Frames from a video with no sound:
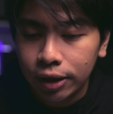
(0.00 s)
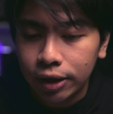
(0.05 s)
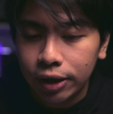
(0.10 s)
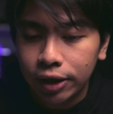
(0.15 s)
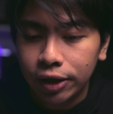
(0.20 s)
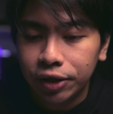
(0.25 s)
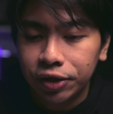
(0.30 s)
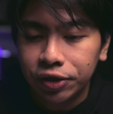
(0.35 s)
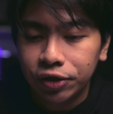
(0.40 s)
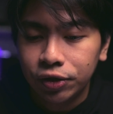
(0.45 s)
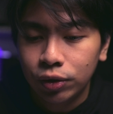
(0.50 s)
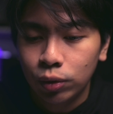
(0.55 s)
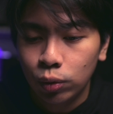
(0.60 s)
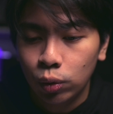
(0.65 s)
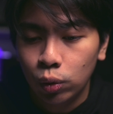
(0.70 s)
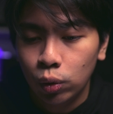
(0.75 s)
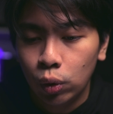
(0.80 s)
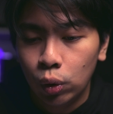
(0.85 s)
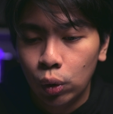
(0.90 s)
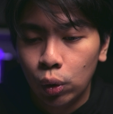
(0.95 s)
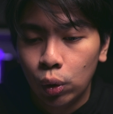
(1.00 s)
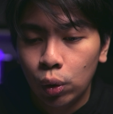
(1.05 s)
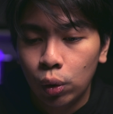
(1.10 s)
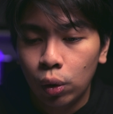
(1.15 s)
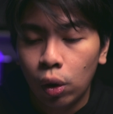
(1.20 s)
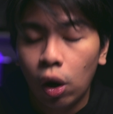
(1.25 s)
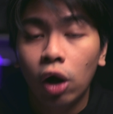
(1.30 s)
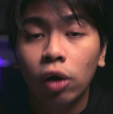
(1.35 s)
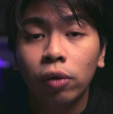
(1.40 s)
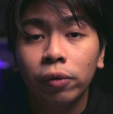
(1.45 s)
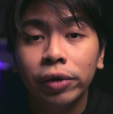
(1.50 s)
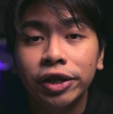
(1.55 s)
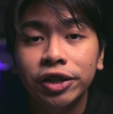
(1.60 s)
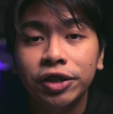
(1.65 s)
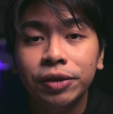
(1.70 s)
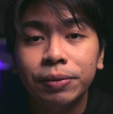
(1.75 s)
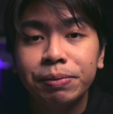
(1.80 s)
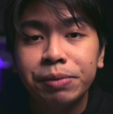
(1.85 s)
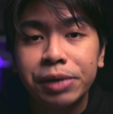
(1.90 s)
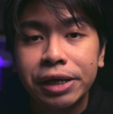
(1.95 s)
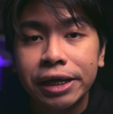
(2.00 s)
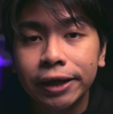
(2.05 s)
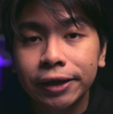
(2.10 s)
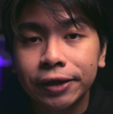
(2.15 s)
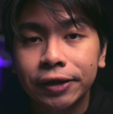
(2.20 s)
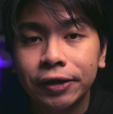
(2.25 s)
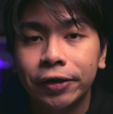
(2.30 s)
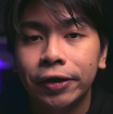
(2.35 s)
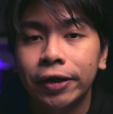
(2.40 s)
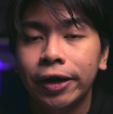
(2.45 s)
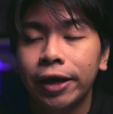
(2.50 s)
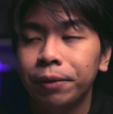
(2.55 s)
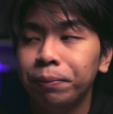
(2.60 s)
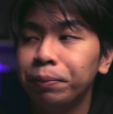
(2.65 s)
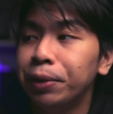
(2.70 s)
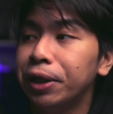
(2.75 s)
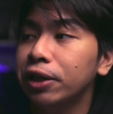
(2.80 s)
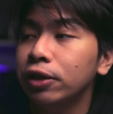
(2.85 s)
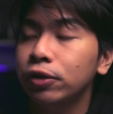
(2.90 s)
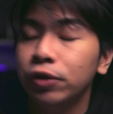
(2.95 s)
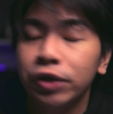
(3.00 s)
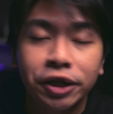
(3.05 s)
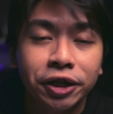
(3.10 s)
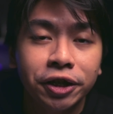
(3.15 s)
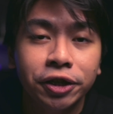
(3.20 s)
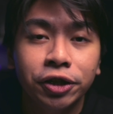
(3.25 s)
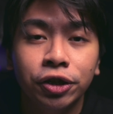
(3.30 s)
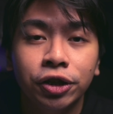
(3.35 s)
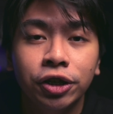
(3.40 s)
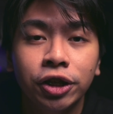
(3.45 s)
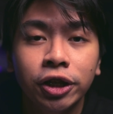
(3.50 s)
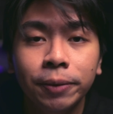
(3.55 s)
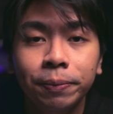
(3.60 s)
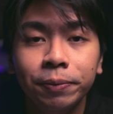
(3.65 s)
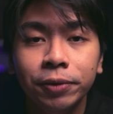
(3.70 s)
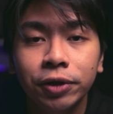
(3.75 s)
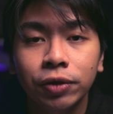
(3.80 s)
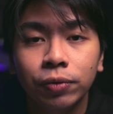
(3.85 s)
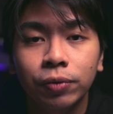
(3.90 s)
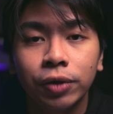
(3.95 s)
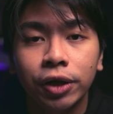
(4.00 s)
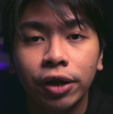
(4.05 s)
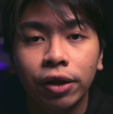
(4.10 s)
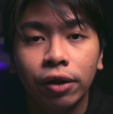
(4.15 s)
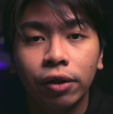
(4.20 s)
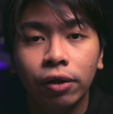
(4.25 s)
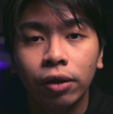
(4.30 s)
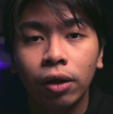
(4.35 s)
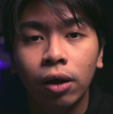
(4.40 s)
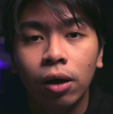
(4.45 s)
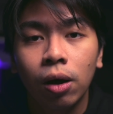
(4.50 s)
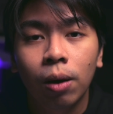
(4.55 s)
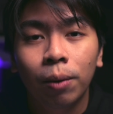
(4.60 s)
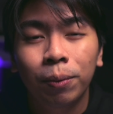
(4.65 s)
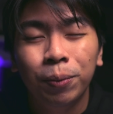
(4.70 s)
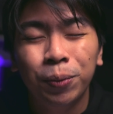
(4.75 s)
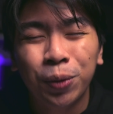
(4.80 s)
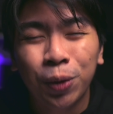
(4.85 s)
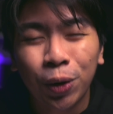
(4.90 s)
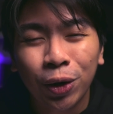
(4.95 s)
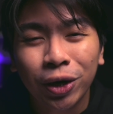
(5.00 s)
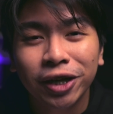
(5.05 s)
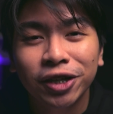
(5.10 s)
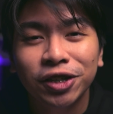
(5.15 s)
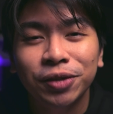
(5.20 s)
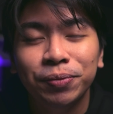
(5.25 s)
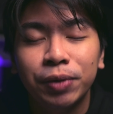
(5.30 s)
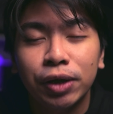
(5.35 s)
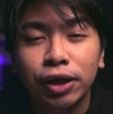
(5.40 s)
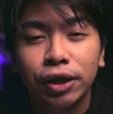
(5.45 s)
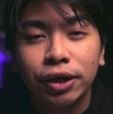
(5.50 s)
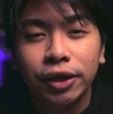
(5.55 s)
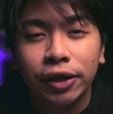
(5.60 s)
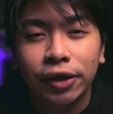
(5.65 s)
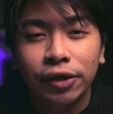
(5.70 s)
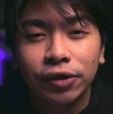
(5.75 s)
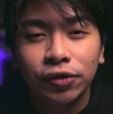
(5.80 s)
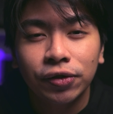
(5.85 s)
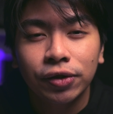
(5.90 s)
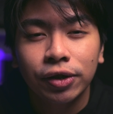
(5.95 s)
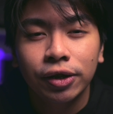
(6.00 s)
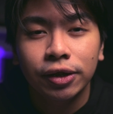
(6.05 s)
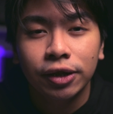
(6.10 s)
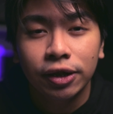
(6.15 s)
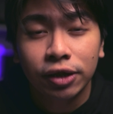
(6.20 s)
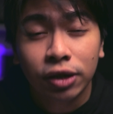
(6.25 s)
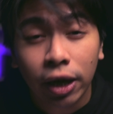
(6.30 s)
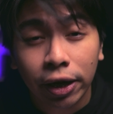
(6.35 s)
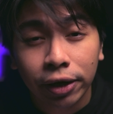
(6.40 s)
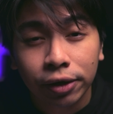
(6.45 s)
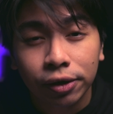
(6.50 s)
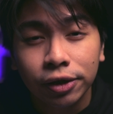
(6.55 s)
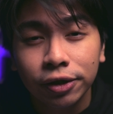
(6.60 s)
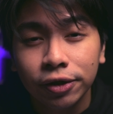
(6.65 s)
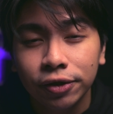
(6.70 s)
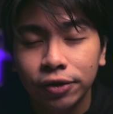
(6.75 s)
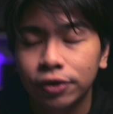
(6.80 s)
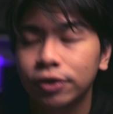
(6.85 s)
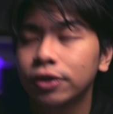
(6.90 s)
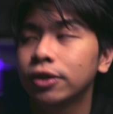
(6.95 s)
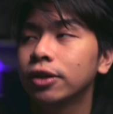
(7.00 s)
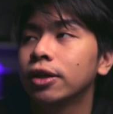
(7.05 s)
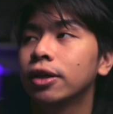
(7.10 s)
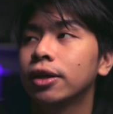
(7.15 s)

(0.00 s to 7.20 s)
is to always meet and build relationships with more experienced designers.